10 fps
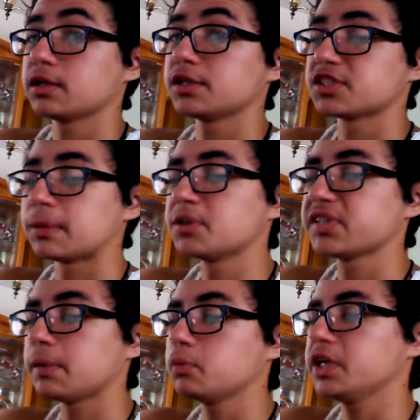
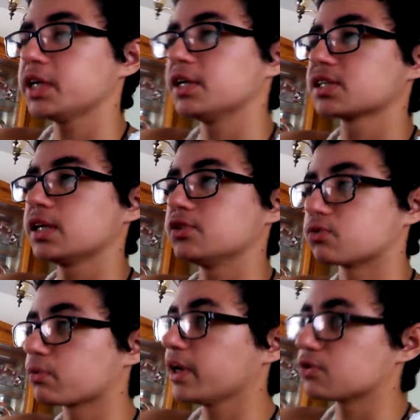SummerSlam weekend is
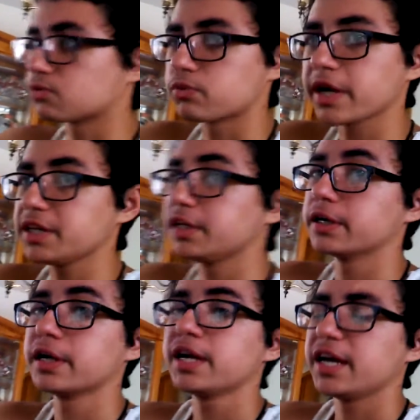right
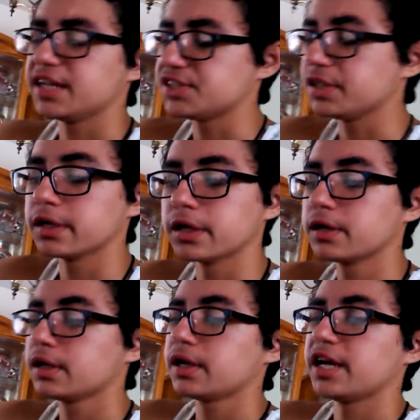here. It's here.
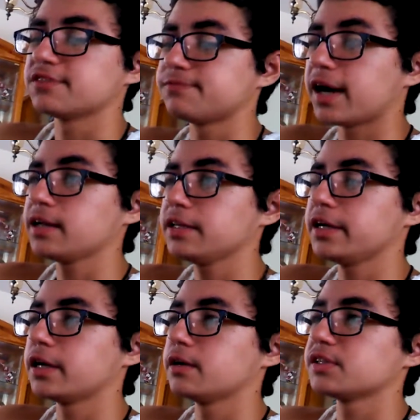It's finally
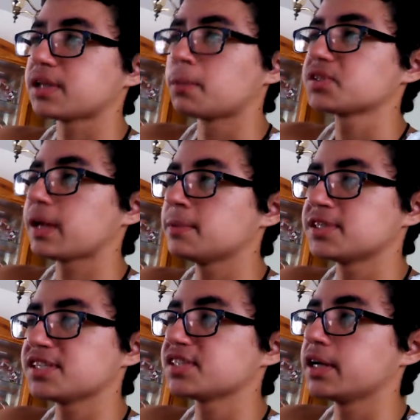here. SummerSlam is
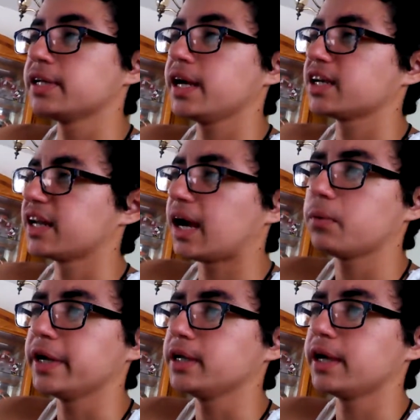this Sunday. I cannot
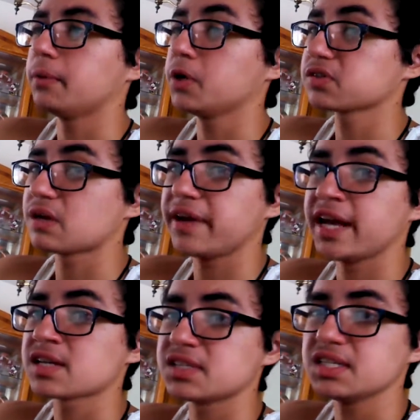wait. And we also have
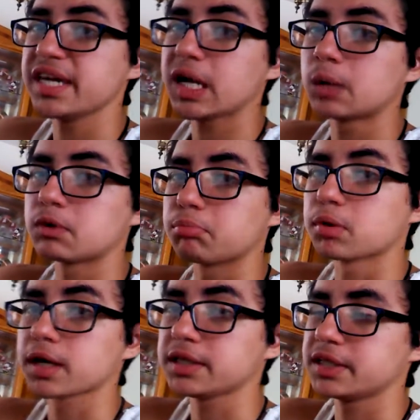NXT TakeOver
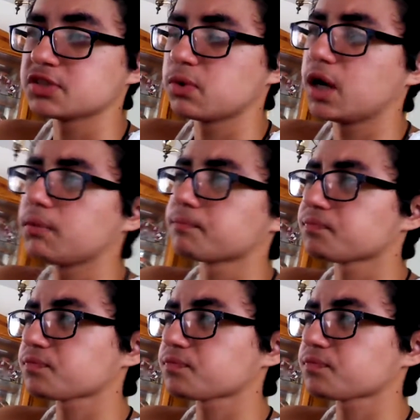Brooklyn as well.